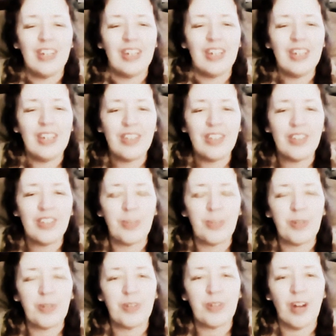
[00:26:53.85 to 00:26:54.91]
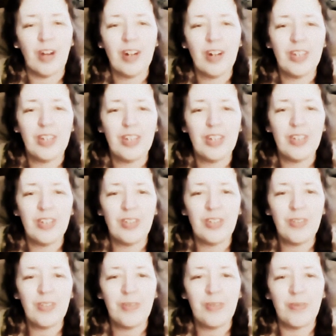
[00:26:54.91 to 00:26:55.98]
it's a typical hard thing to
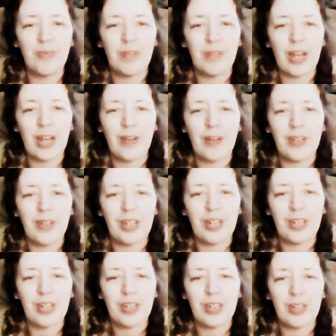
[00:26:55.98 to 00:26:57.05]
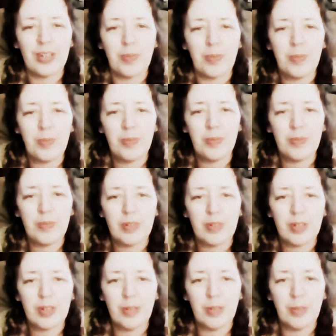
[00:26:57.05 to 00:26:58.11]
do nowadays because people
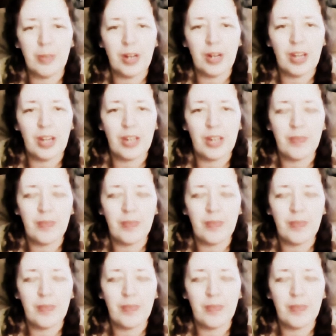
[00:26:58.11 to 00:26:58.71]
combine